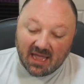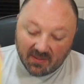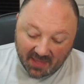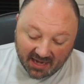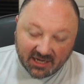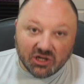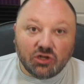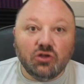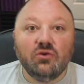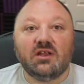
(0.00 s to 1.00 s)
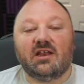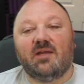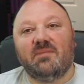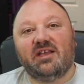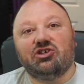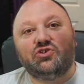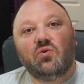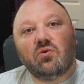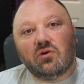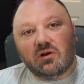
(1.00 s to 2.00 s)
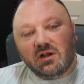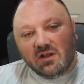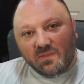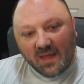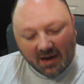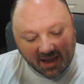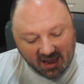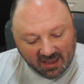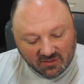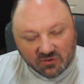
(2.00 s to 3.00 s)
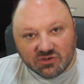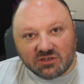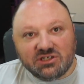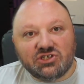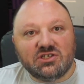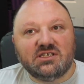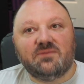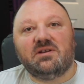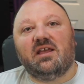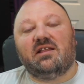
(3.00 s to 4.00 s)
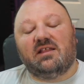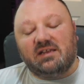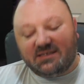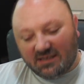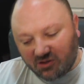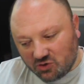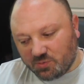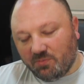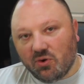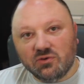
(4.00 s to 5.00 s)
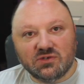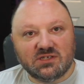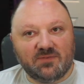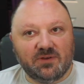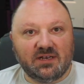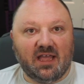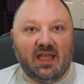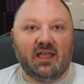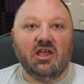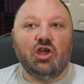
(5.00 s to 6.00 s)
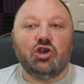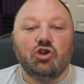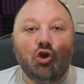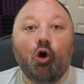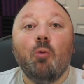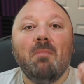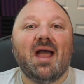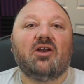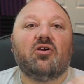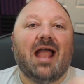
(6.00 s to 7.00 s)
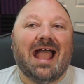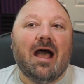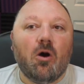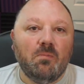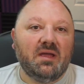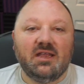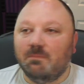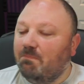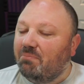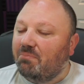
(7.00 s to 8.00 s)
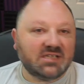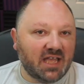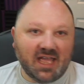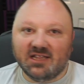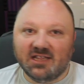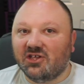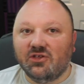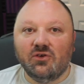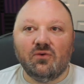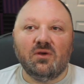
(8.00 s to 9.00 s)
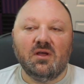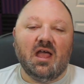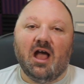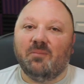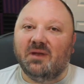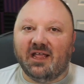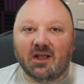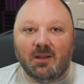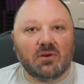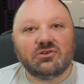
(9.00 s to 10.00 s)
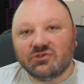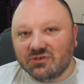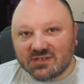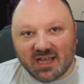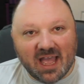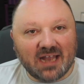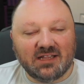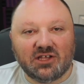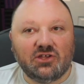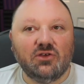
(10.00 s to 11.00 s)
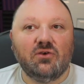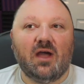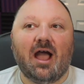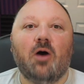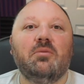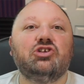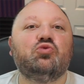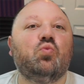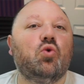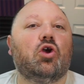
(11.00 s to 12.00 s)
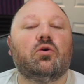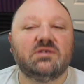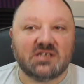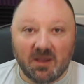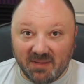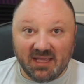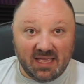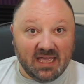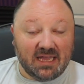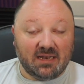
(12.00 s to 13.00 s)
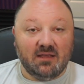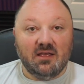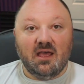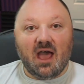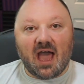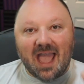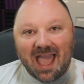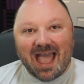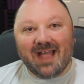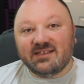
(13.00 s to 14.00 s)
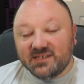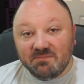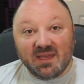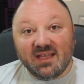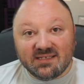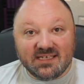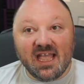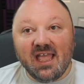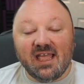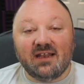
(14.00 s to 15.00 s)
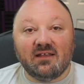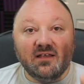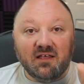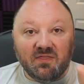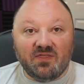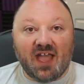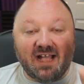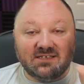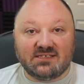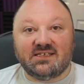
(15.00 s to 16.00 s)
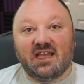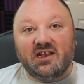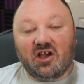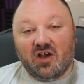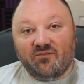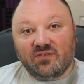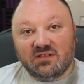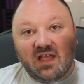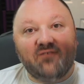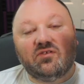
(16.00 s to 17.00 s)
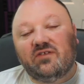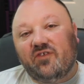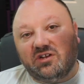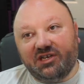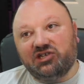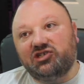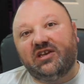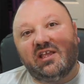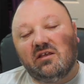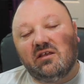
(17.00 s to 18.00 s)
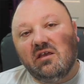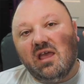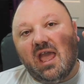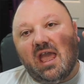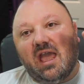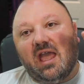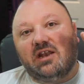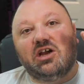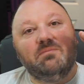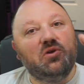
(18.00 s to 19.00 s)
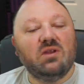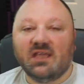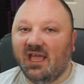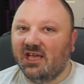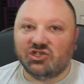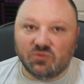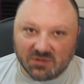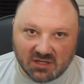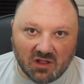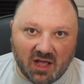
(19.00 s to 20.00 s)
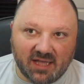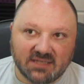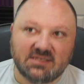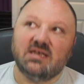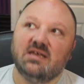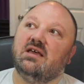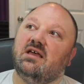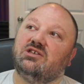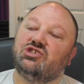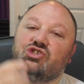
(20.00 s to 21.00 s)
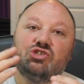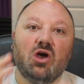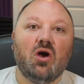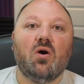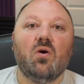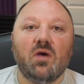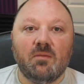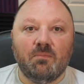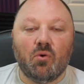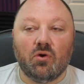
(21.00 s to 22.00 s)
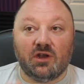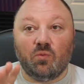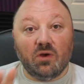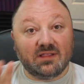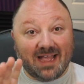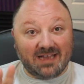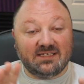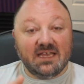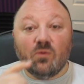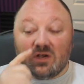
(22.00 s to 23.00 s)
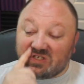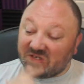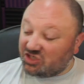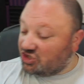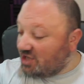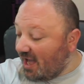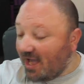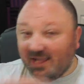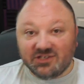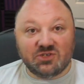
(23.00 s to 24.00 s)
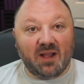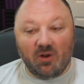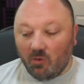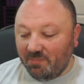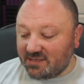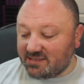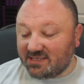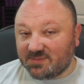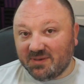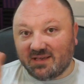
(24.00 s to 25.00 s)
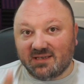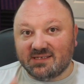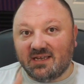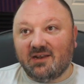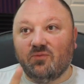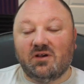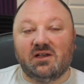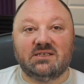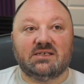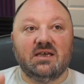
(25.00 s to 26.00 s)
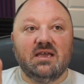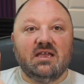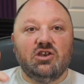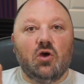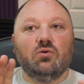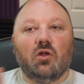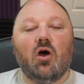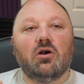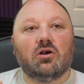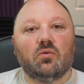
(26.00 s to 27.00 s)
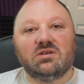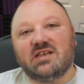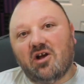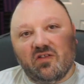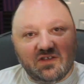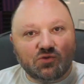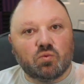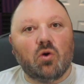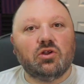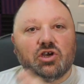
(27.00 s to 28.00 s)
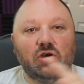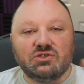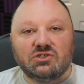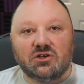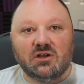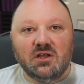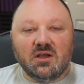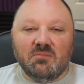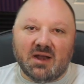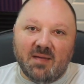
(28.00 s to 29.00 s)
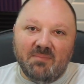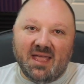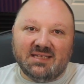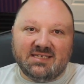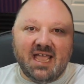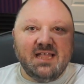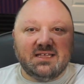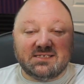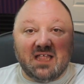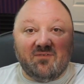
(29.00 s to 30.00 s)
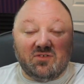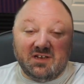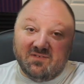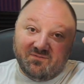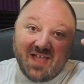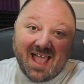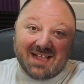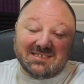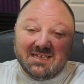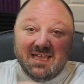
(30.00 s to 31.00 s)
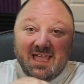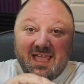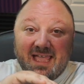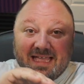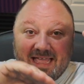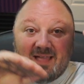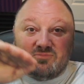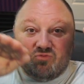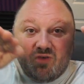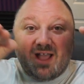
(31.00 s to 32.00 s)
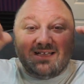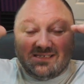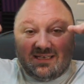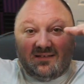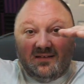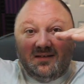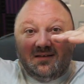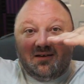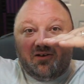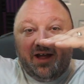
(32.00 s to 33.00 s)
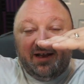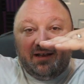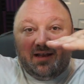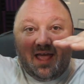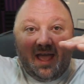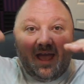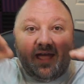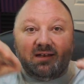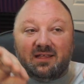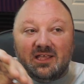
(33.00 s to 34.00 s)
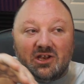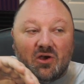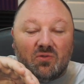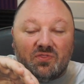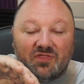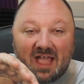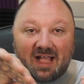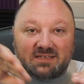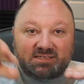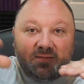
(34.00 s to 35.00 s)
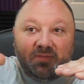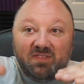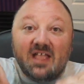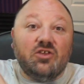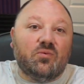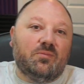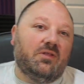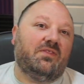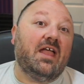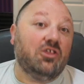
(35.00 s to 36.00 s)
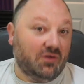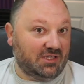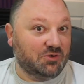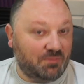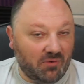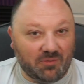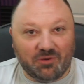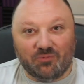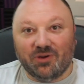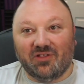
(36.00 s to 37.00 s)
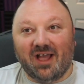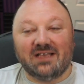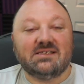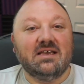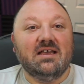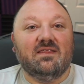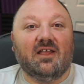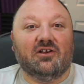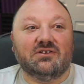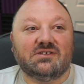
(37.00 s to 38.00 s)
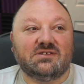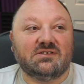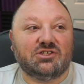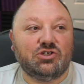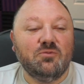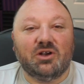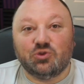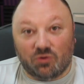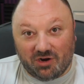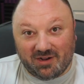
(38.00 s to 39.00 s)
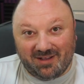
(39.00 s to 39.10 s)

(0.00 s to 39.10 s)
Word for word: And that included, I made sure that I had those auditions every day, that I sent those proposals every day, no matter how many books I had in the queue, how many commercials I had in the queue, how much work was coming in, I had to maintain that set of level of auditioning and communication with clients so important. And what that did was it changed my whole business because then it was no longer was I on this roller coaster, but I maintained this level. And in fact, it kept rising. All right. And you know, that's something then you but then you'll get to a point where you realize there's too much work